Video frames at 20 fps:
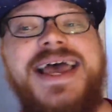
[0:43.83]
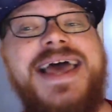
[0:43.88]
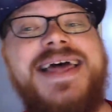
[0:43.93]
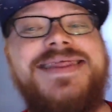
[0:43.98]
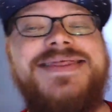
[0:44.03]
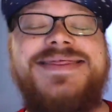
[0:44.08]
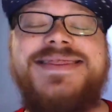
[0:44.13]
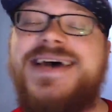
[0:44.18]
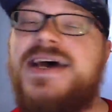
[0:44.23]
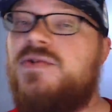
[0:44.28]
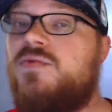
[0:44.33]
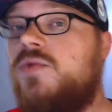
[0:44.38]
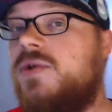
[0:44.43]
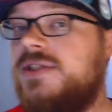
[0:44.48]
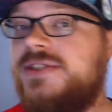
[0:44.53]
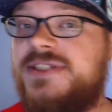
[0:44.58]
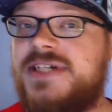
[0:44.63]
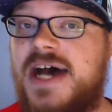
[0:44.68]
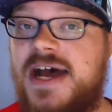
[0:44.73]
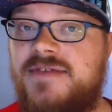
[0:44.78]
and then
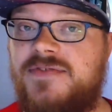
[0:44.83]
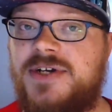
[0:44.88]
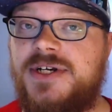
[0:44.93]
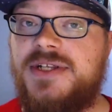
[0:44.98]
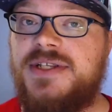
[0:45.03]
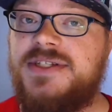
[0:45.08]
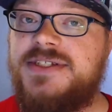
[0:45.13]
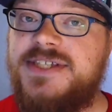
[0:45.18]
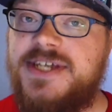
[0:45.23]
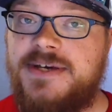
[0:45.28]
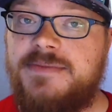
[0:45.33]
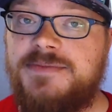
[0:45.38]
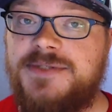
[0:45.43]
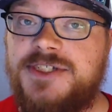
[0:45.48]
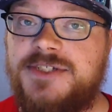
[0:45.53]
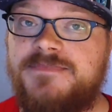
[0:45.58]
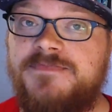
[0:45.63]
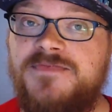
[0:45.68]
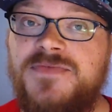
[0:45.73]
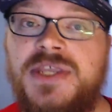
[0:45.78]
we'll dive into the tips.